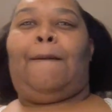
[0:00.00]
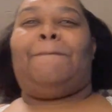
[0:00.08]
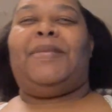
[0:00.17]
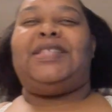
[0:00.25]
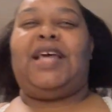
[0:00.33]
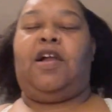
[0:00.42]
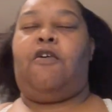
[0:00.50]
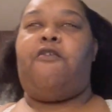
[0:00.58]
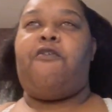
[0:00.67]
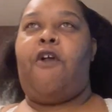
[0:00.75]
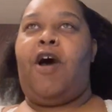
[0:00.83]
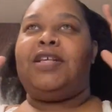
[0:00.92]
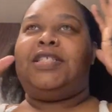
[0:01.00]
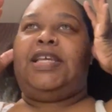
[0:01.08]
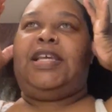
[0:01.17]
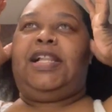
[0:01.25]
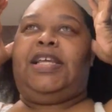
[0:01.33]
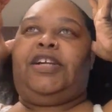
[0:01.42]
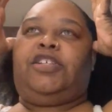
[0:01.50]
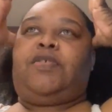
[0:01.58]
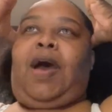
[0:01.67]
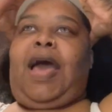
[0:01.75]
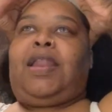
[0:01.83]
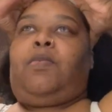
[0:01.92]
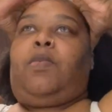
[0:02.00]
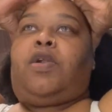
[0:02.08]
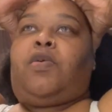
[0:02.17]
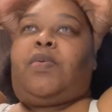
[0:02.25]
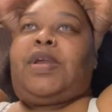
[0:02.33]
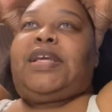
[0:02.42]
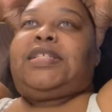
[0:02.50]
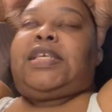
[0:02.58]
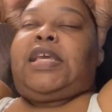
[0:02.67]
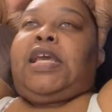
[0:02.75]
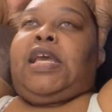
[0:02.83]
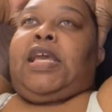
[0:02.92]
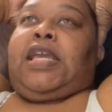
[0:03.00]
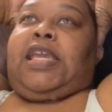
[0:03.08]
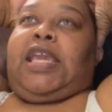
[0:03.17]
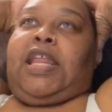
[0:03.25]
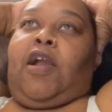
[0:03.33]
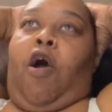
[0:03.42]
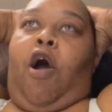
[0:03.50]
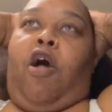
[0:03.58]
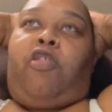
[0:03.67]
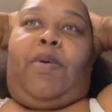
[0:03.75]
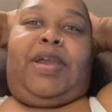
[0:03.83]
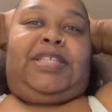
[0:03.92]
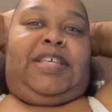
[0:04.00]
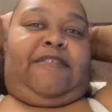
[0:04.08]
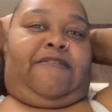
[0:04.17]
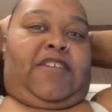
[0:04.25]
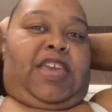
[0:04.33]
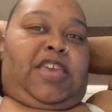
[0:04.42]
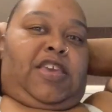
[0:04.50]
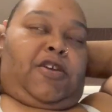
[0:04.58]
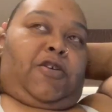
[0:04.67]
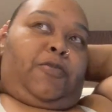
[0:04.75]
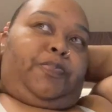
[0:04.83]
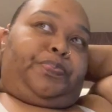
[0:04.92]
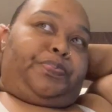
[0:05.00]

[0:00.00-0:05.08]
it's like a frosted clear. So I didn't want to risk getting all the way to the venue